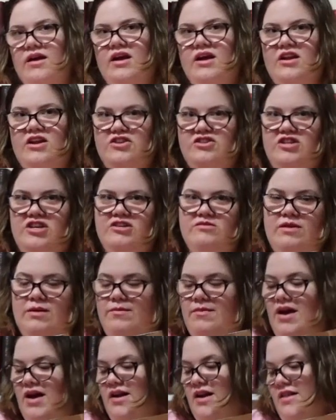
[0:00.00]
going to change my
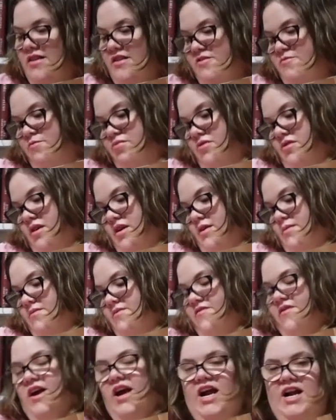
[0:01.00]
mind on this prompt
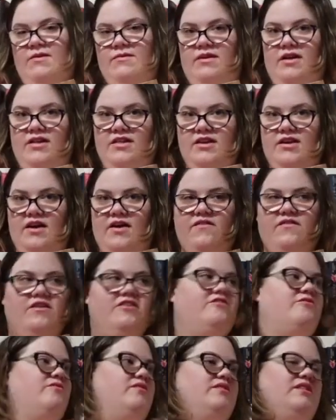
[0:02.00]
for animal on the cover.
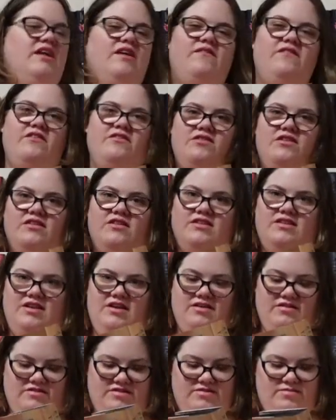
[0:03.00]
So instead of using the
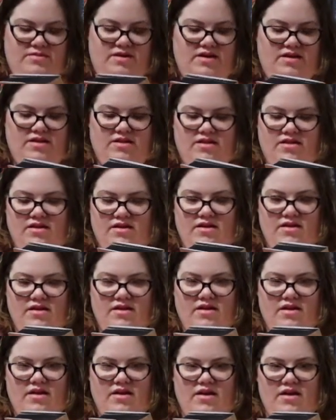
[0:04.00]
Tear Smith,
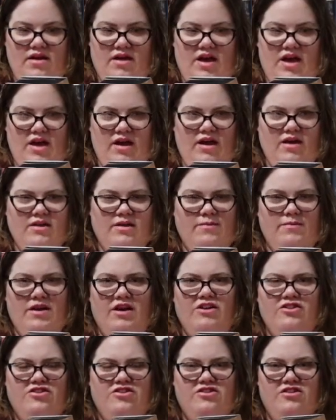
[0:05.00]
because I'm
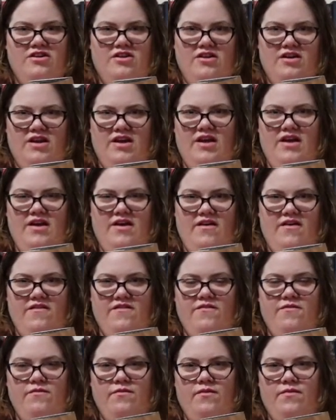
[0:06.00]
not sure
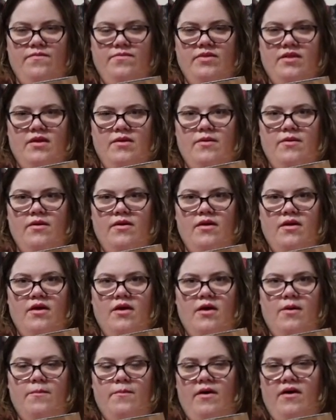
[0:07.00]
if
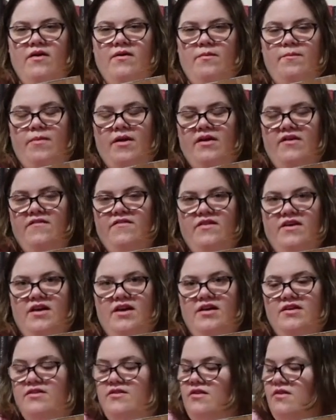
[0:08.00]

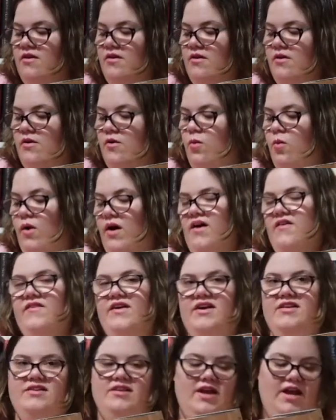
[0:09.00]
butterflies qualify
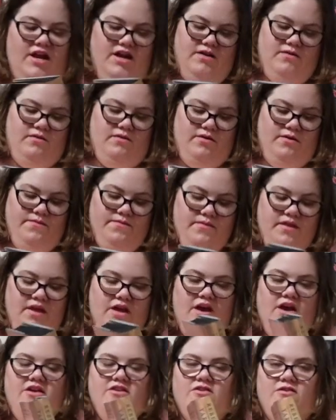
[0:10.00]
as an animal.
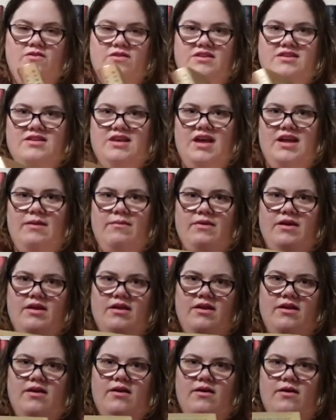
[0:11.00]
So instead I'm
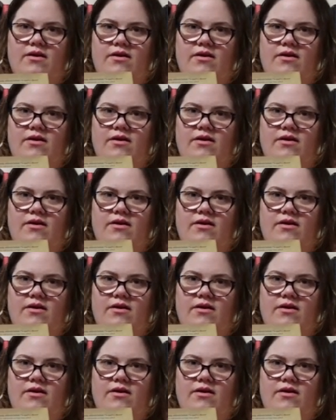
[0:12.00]
going